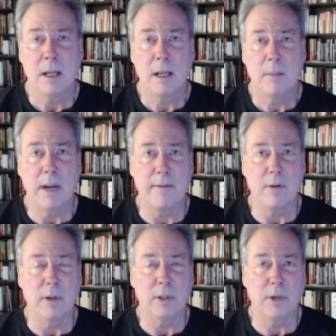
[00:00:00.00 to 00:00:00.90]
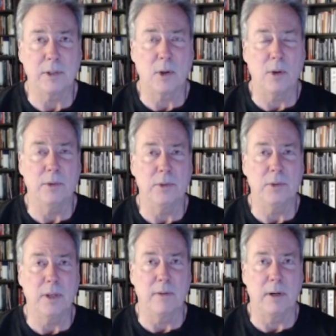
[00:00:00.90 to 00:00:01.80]
But everyone trusts gold and
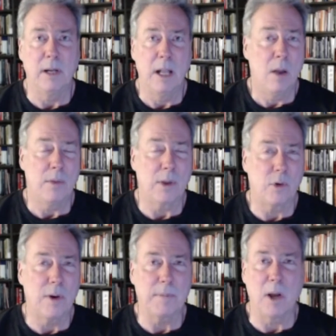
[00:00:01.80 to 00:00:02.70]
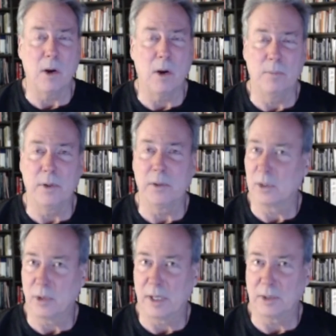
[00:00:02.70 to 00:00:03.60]
silver. With a crypto, there's a
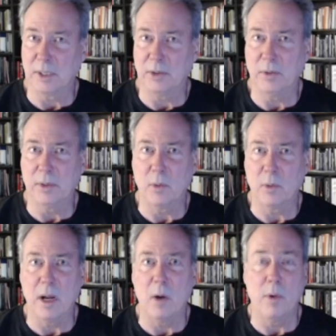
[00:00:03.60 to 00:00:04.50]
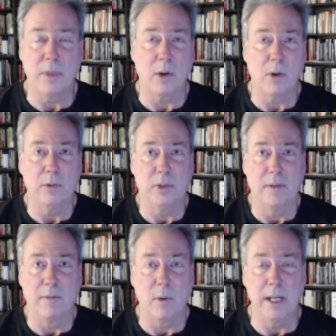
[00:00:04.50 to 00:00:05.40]
trust issue as well with the gold and
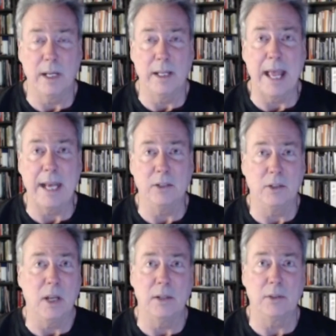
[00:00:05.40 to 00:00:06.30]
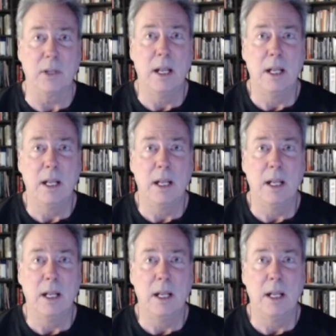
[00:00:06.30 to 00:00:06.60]
silver one, and that is, does